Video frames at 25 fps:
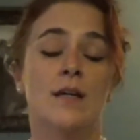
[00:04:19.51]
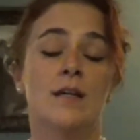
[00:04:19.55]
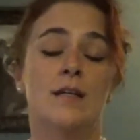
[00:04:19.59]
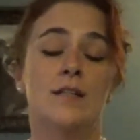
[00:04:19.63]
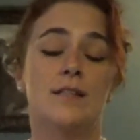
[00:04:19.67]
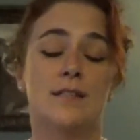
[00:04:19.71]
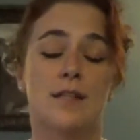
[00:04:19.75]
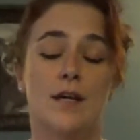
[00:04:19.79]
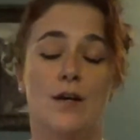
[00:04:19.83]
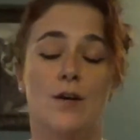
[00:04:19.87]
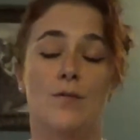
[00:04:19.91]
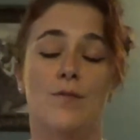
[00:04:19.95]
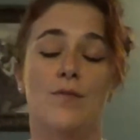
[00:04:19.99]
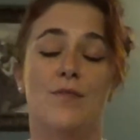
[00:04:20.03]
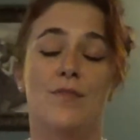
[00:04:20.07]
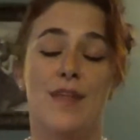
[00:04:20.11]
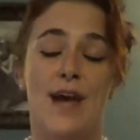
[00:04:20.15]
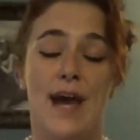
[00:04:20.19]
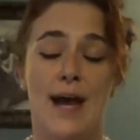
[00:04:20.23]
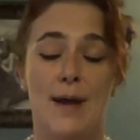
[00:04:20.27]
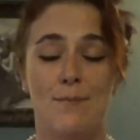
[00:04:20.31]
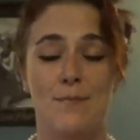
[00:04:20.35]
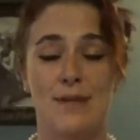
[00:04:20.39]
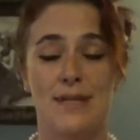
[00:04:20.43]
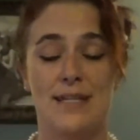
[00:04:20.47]
So
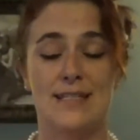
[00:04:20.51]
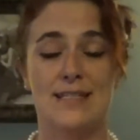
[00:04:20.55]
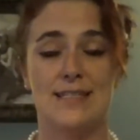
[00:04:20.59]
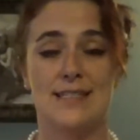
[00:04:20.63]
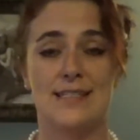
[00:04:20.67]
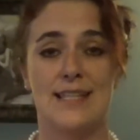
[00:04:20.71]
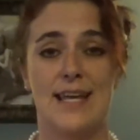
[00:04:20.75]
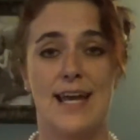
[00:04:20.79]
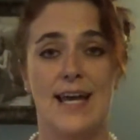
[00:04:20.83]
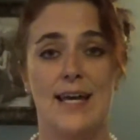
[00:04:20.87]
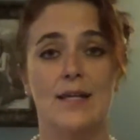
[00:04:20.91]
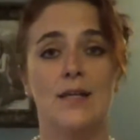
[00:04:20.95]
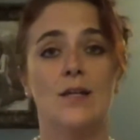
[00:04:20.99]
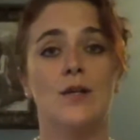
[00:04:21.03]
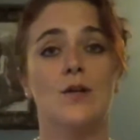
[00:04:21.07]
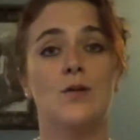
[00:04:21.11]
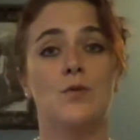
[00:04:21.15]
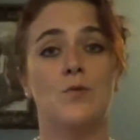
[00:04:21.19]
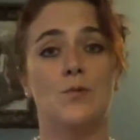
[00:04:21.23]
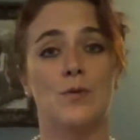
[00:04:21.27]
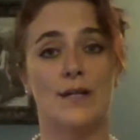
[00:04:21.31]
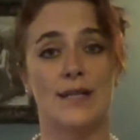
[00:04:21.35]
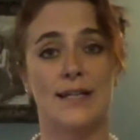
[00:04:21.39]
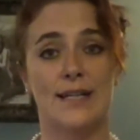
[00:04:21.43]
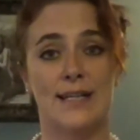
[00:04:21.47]
that being said,
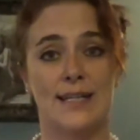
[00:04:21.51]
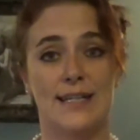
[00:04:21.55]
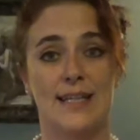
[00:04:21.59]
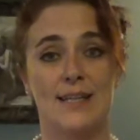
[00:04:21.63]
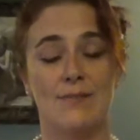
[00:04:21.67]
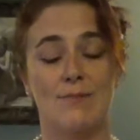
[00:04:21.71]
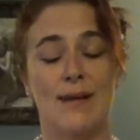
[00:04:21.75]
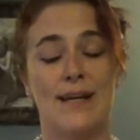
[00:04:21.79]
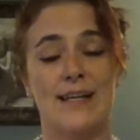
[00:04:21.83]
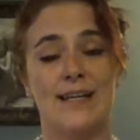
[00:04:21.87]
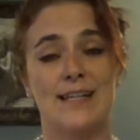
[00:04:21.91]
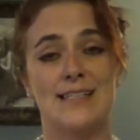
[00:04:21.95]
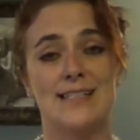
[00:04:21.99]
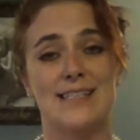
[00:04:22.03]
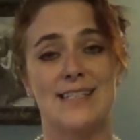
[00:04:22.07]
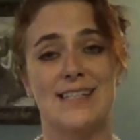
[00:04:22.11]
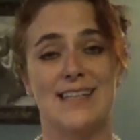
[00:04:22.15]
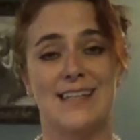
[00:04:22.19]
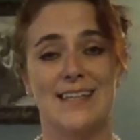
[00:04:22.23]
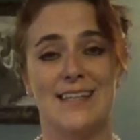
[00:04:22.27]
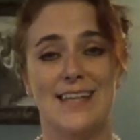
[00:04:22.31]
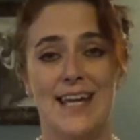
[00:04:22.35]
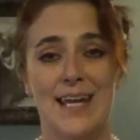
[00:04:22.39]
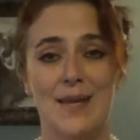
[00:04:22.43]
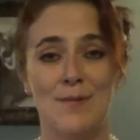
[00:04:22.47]
we're going to get right into
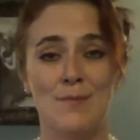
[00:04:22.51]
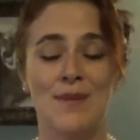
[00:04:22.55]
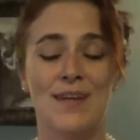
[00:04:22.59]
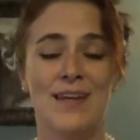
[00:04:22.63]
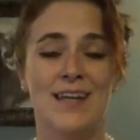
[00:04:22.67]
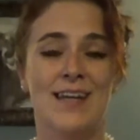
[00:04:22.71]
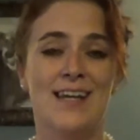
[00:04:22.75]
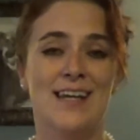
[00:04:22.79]
the game.